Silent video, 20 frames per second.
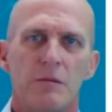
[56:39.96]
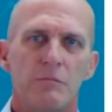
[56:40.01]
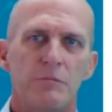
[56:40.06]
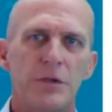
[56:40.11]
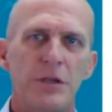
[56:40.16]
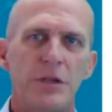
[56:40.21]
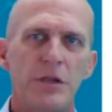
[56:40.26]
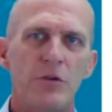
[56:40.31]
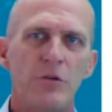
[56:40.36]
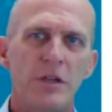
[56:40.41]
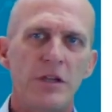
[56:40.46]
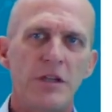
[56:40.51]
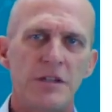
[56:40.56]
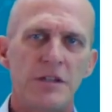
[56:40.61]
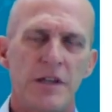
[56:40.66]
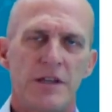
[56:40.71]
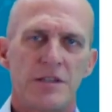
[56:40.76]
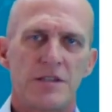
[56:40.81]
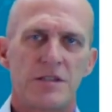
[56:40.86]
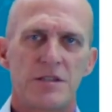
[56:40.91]
PoE
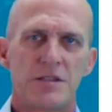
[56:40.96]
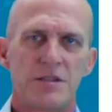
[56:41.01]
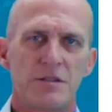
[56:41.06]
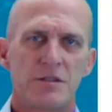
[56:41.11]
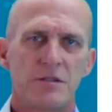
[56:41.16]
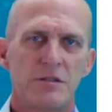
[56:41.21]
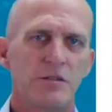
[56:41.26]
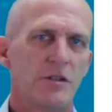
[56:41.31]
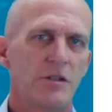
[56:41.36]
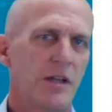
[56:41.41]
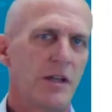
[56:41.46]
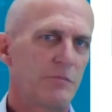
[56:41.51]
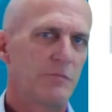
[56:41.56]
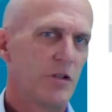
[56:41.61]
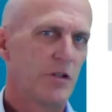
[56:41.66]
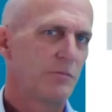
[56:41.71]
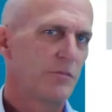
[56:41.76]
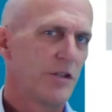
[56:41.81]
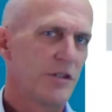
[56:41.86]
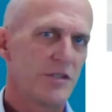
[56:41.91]
tests. Your
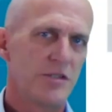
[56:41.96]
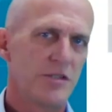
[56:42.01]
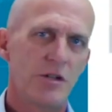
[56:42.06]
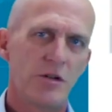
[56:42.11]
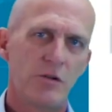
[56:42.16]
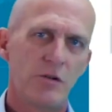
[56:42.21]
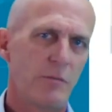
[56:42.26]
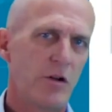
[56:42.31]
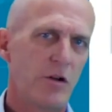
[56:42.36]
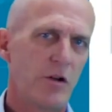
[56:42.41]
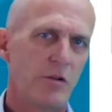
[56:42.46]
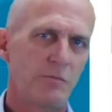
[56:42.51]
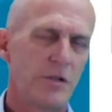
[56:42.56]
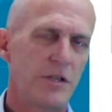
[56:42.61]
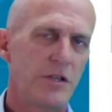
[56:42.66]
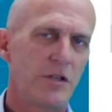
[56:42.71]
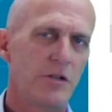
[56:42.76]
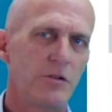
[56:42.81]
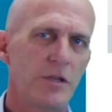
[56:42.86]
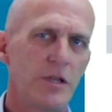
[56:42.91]
laptop doesn't know about
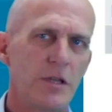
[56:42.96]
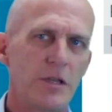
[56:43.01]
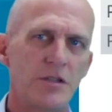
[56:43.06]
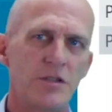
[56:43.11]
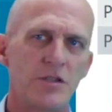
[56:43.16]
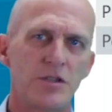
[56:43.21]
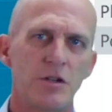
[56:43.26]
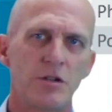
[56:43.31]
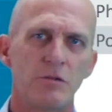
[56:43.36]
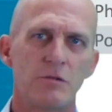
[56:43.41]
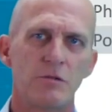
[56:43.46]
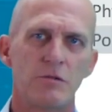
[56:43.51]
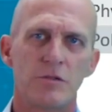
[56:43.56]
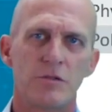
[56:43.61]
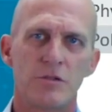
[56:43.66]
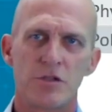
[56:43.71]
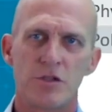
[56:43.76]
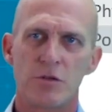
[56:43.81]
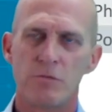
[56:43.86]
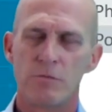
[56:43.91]
PoE. So
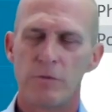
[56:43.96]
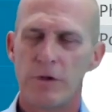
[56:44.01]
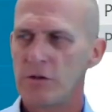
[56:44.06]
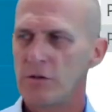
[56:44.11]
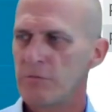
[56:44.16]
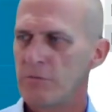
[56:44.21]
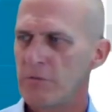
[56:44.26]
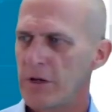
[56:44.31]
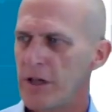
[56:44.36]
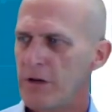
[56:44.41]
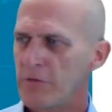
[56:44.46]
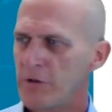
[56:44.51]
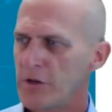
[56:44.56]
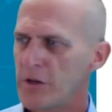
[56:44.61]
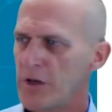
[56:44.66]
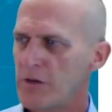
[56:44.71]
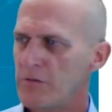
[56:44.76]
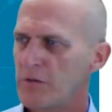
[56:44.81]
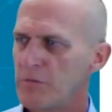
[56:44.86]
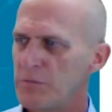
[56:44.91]
whenever
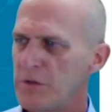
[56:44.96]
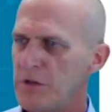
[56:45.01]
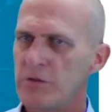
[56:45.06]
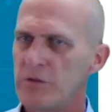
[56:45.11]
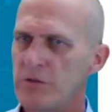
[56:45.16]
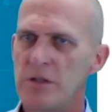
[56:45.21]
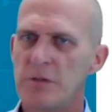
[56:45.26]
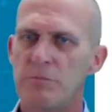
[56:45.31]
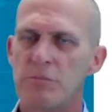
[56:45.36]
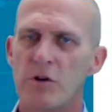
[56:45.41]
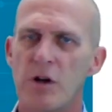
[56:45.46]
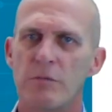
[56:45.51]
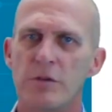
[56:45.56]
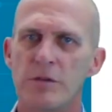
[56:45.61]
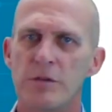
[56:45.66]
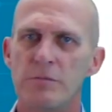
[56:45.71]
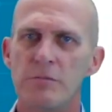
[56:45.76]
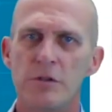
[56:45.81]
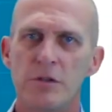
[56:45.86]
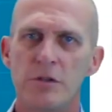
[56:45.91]
you have a PoE
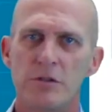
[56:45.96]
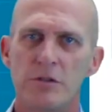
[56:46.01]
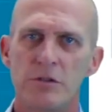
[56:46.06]
problem,